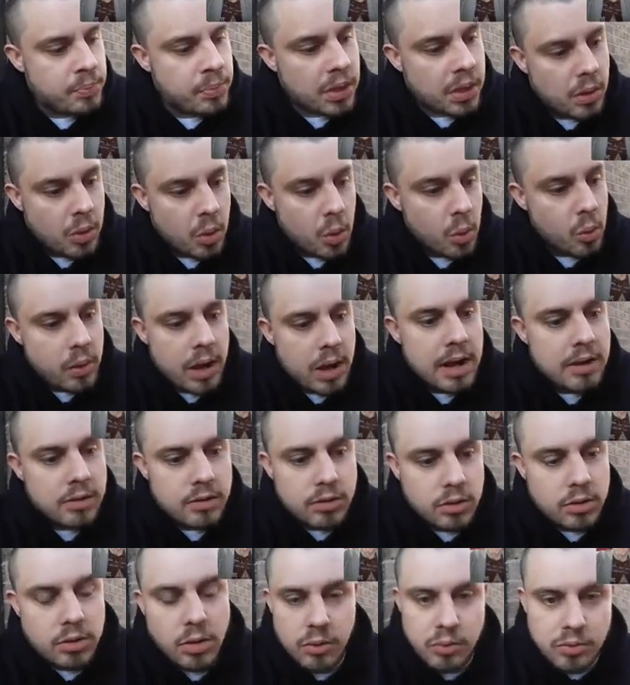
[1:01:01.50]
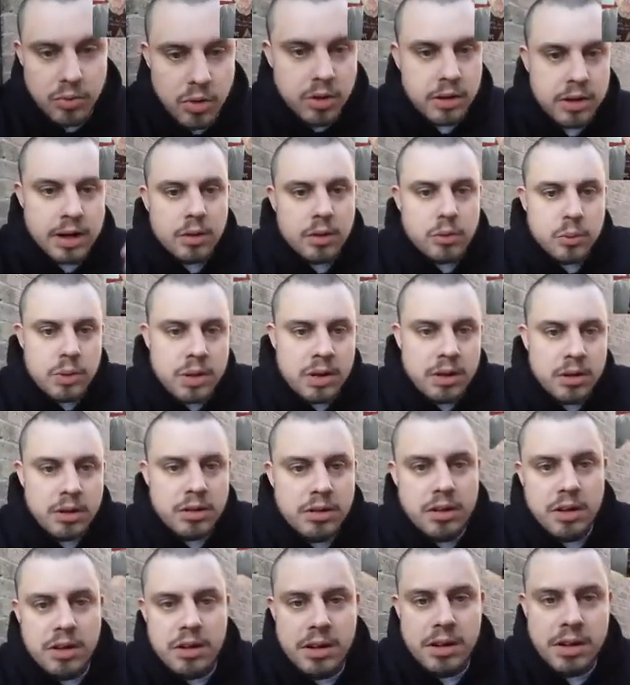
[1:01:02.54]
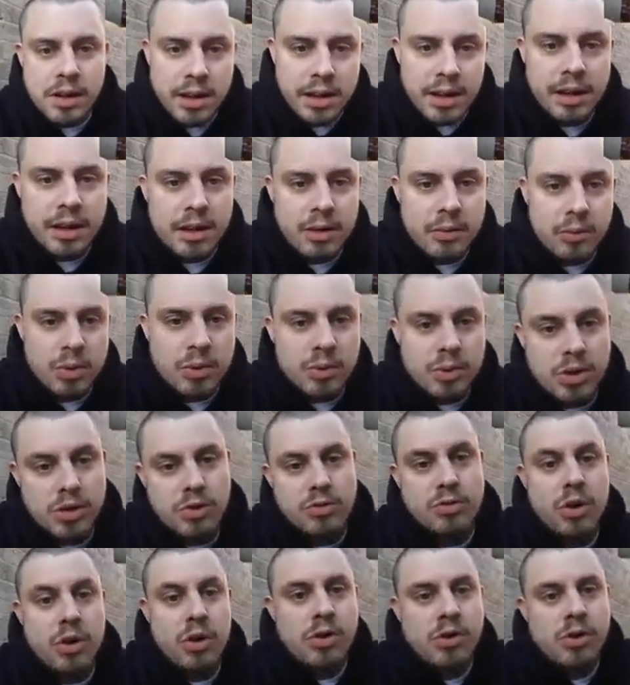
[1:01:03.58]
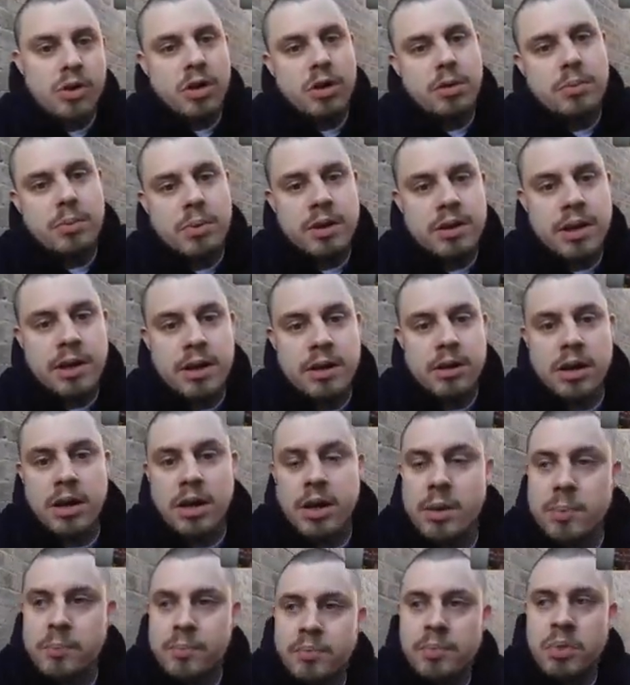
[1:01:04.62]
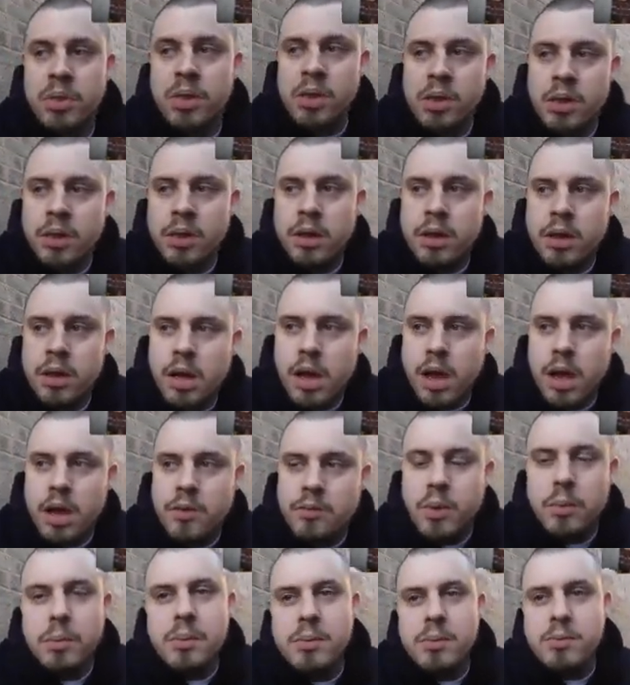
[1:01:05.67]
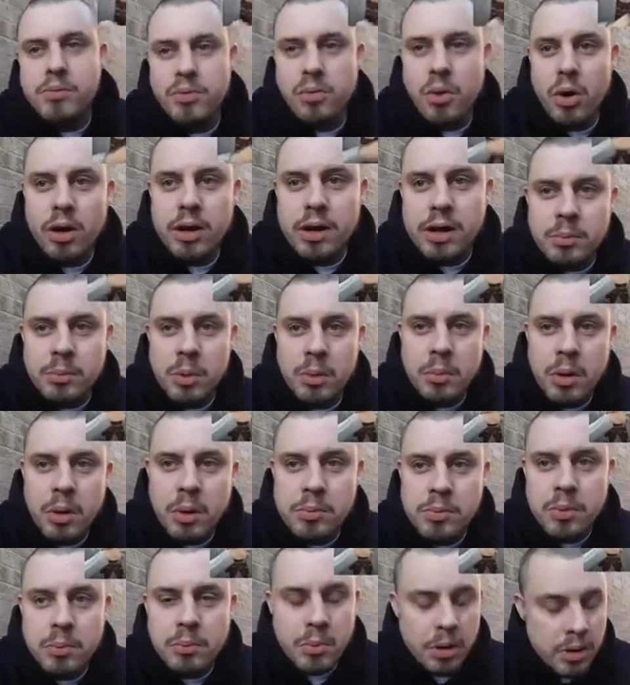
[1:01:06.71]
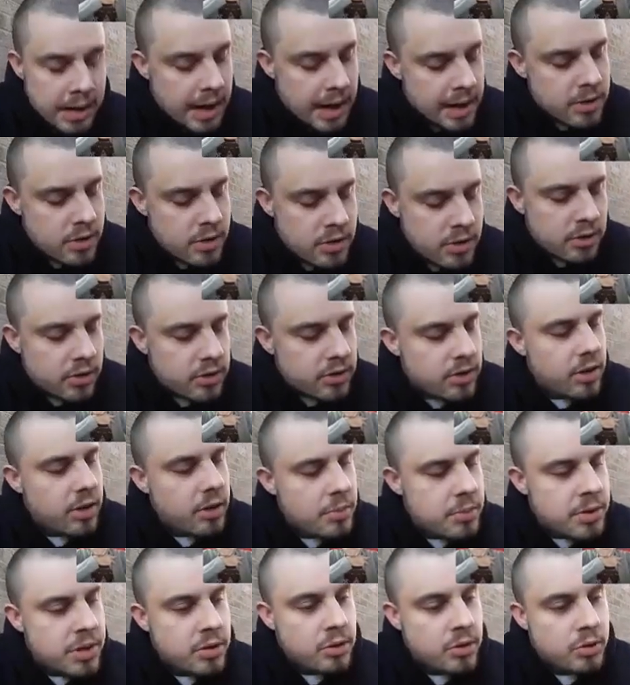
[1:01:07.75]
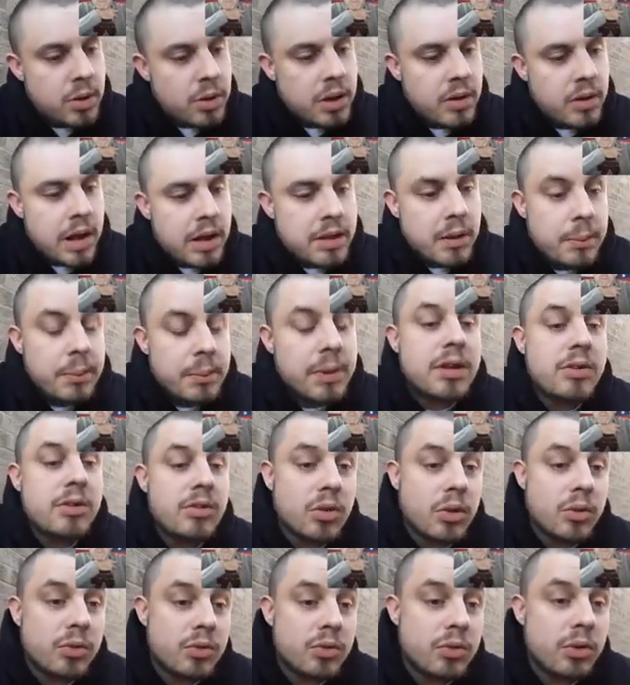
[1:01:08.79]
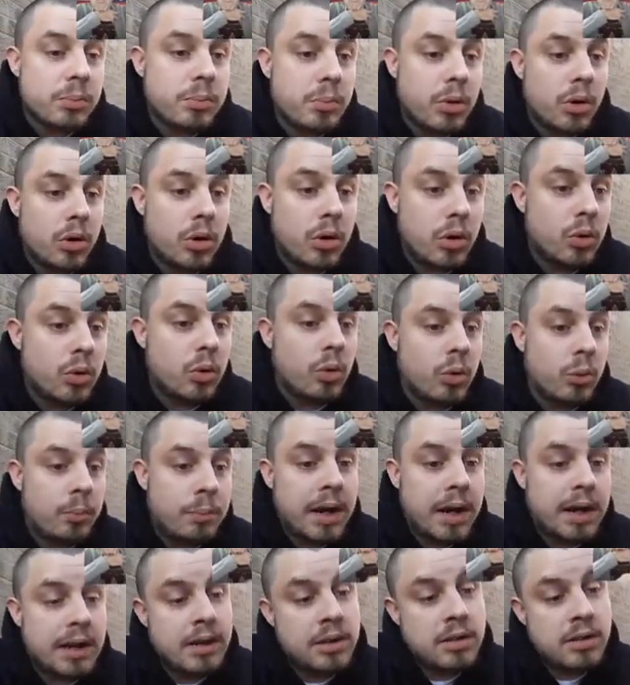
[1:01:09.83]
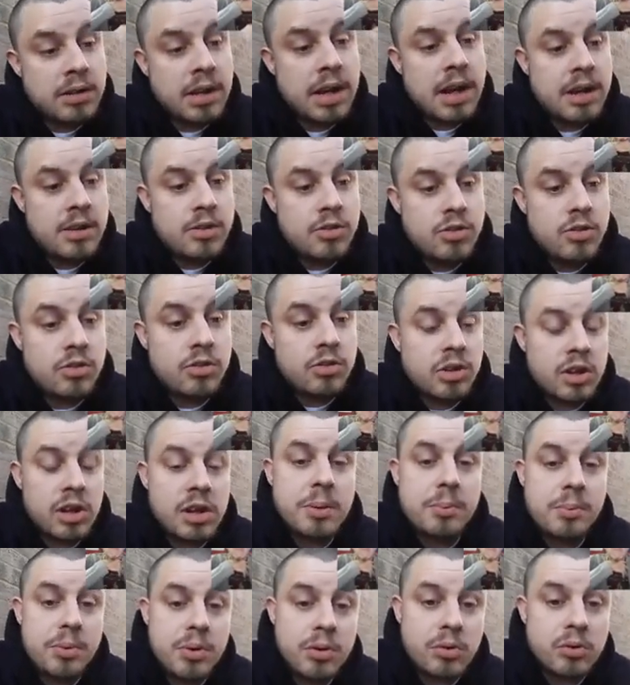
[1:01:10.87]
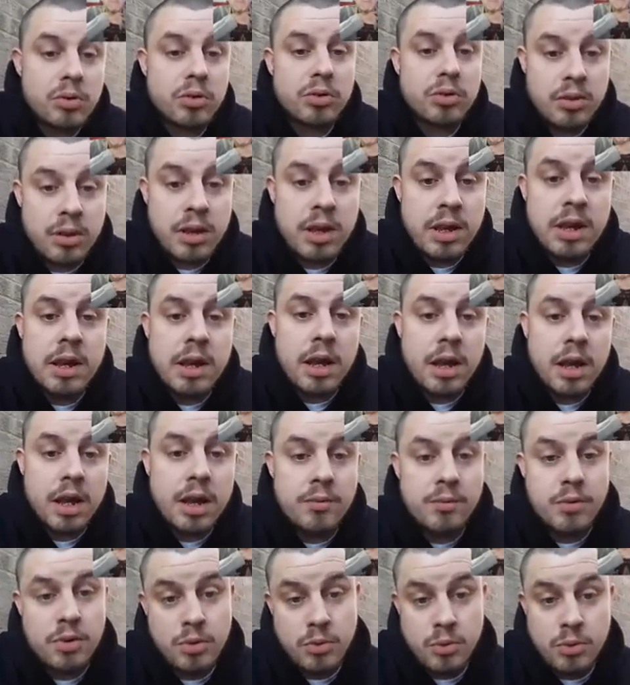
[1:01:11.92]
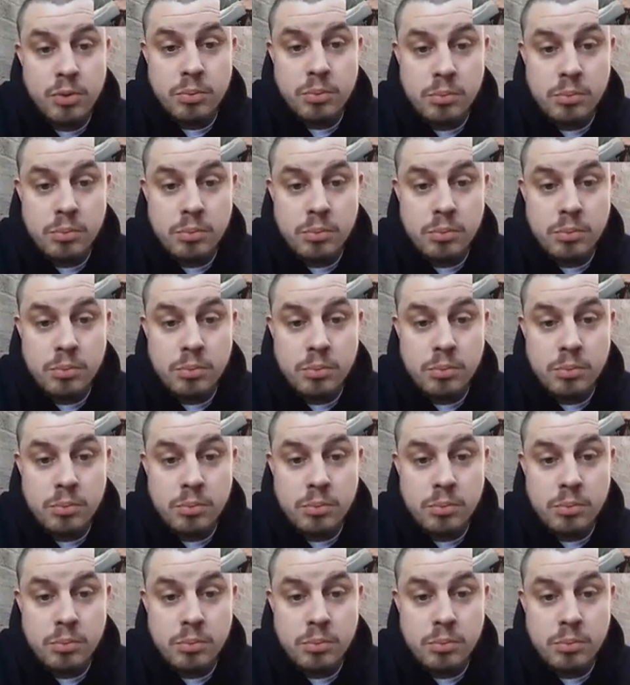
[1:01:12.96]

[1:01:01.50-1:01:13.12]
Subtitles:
all that got thrown out the window, didn't it? And when you're growing up, and then if I remember rightly, my nan used to tell me as well that the police officer, by law back in the days, used to clip you across the ear if you